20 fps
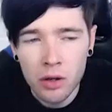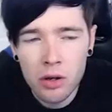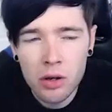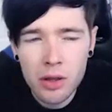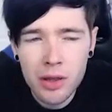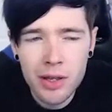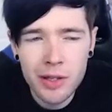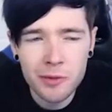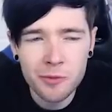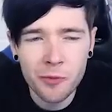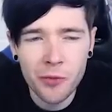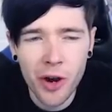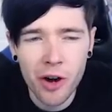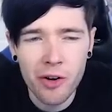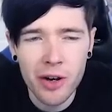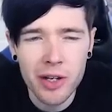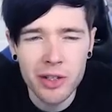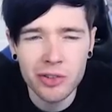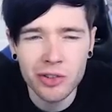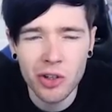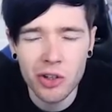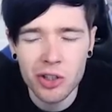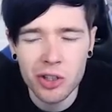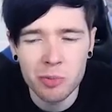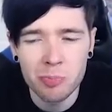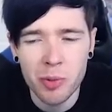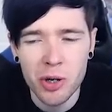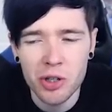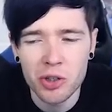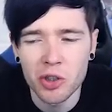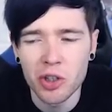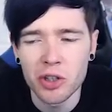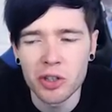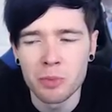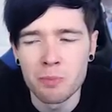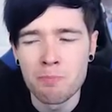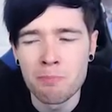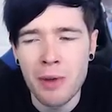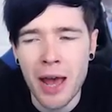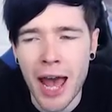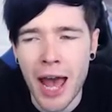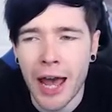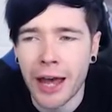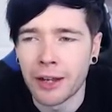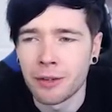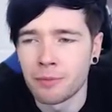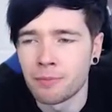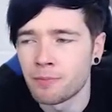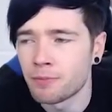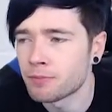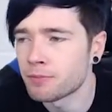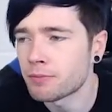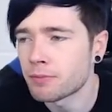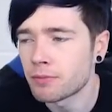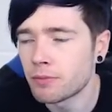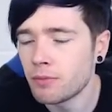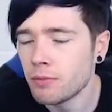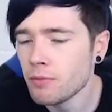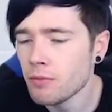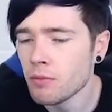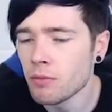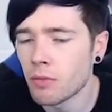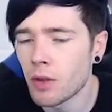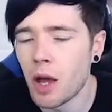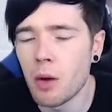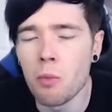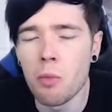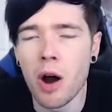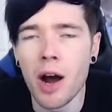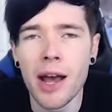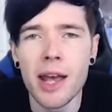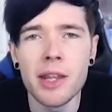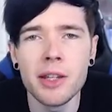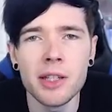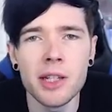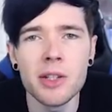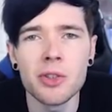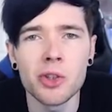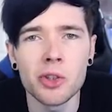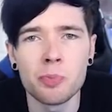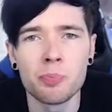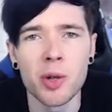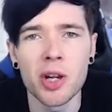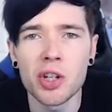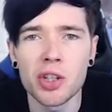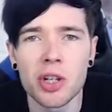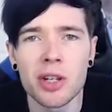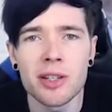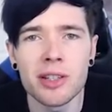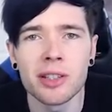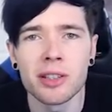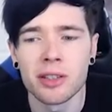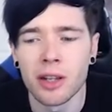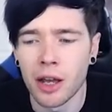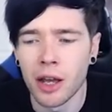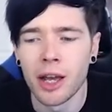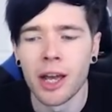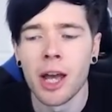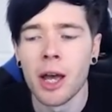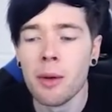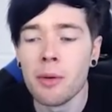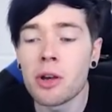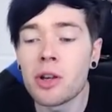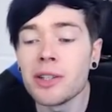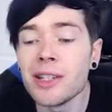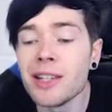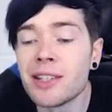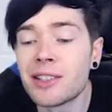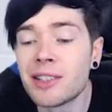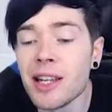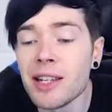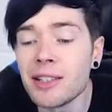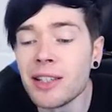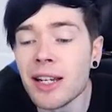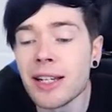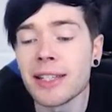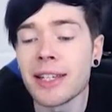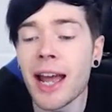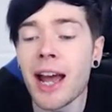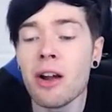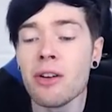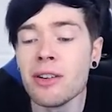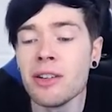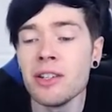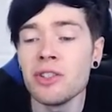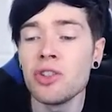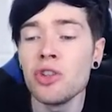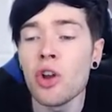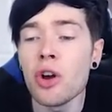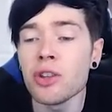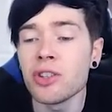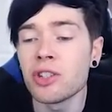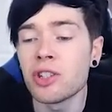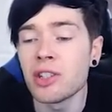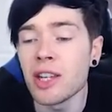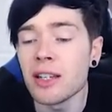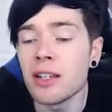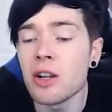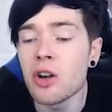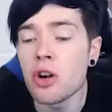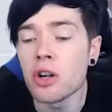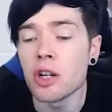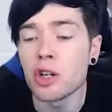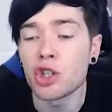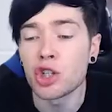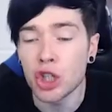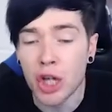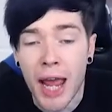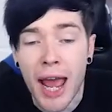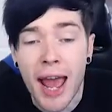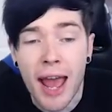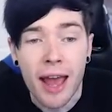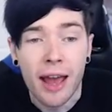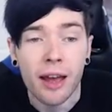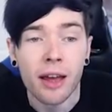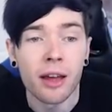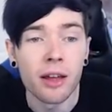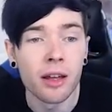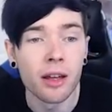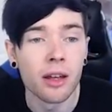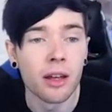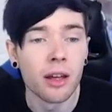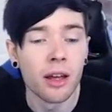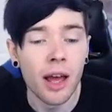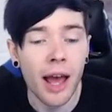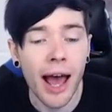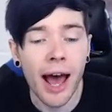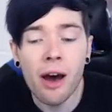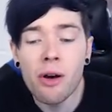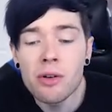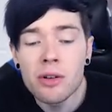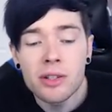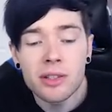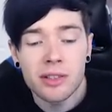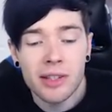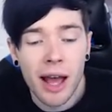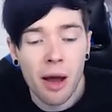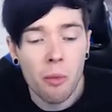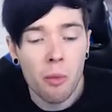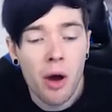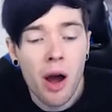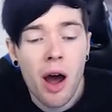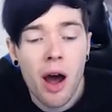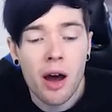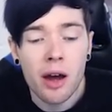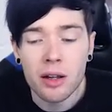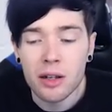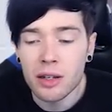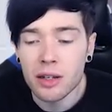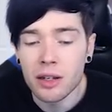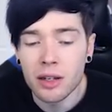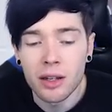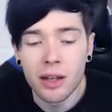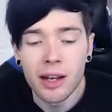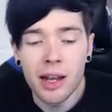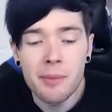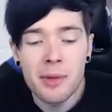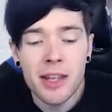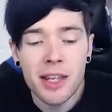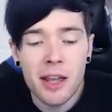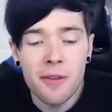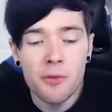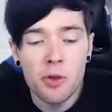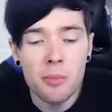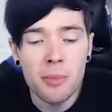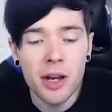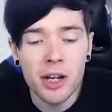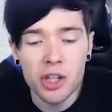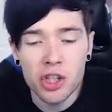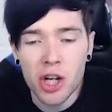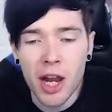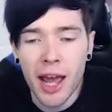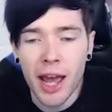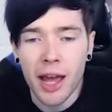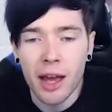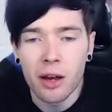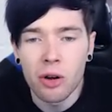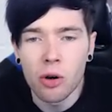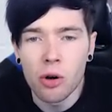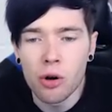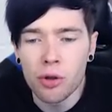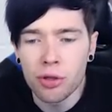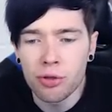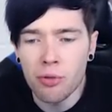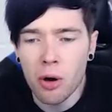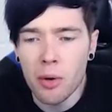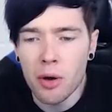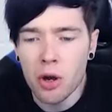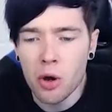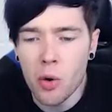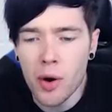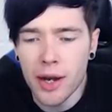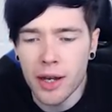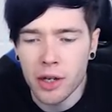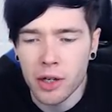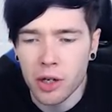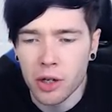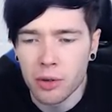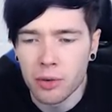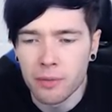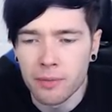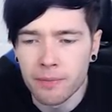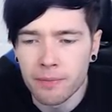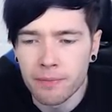Look at this very suspicious man. And why is he suspicious? Because he's sitting down and he's not sitting on a chair. How does that work? Let me give you my chair or throw a coin at you.